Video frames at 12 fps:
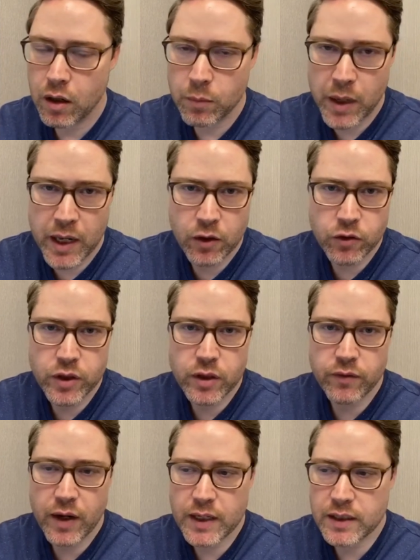energy
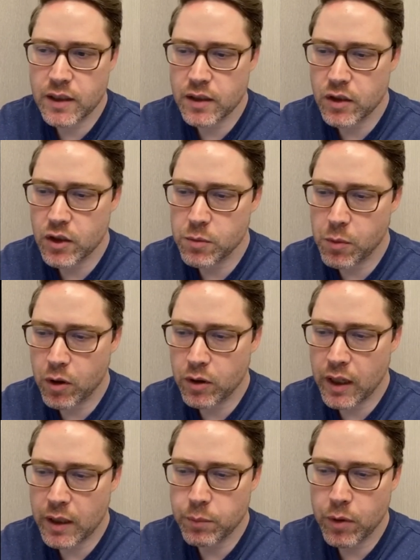devices. Smart
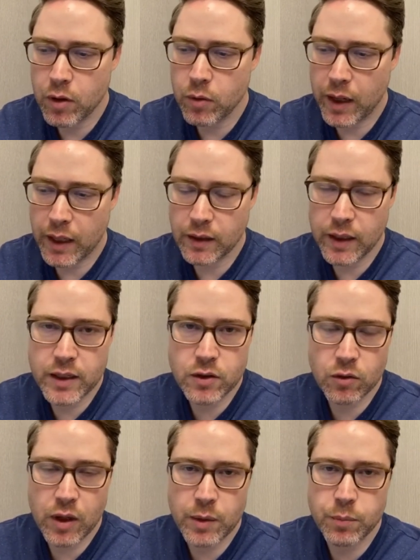lipo and laser
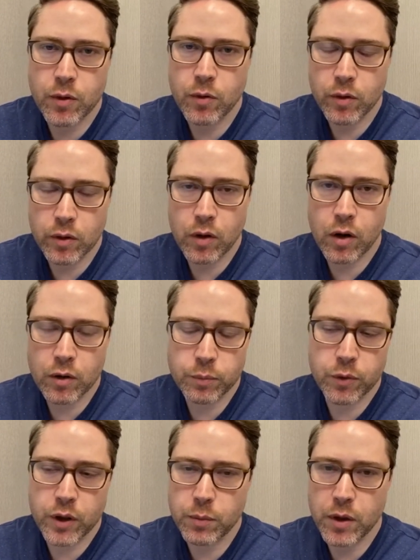lipo are
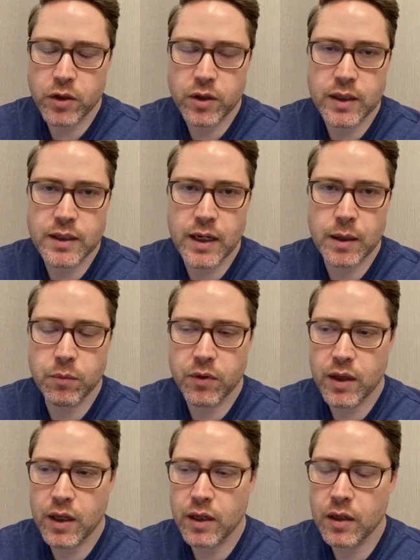pretty much the same
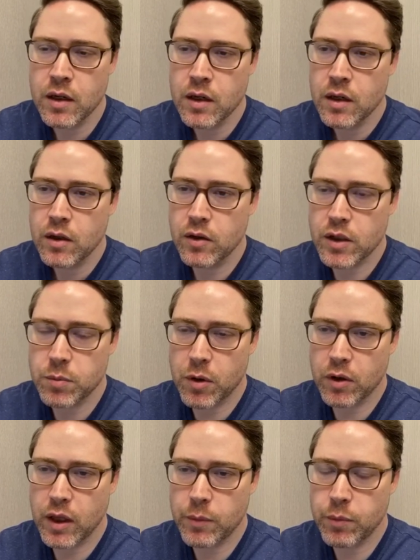thing. The smart
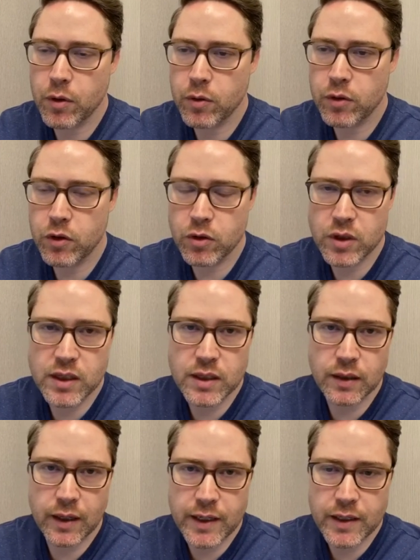lipo uses
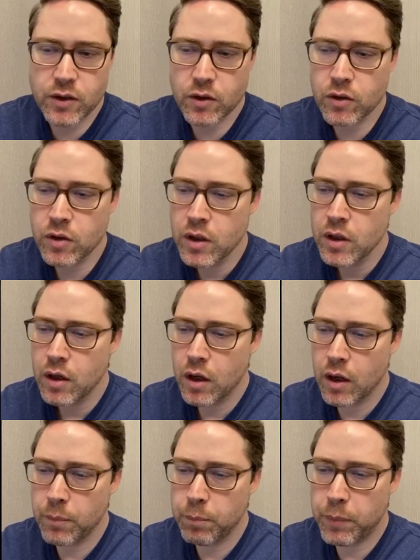laser.
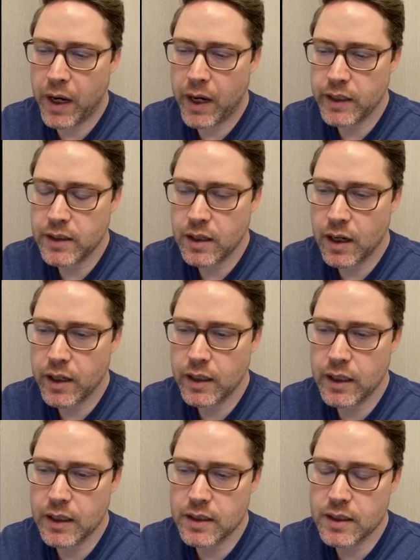Body tight
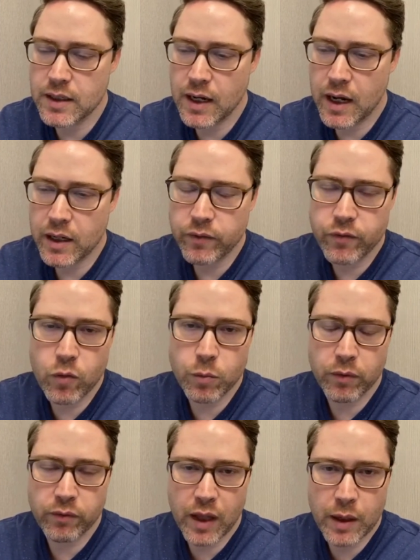is not a form
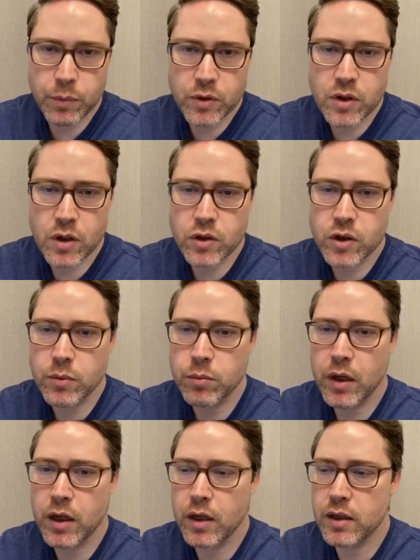of liposuction.
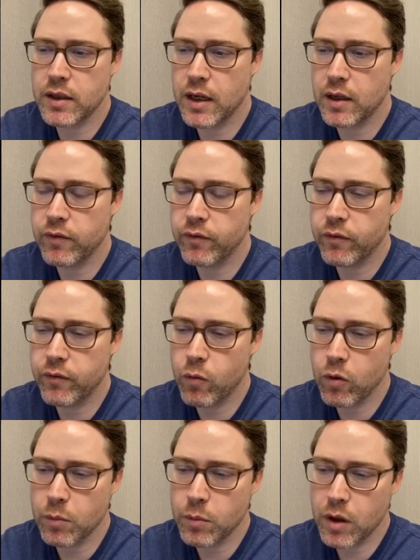It is a
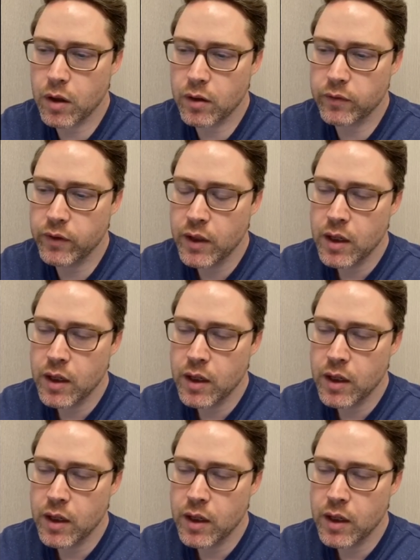form of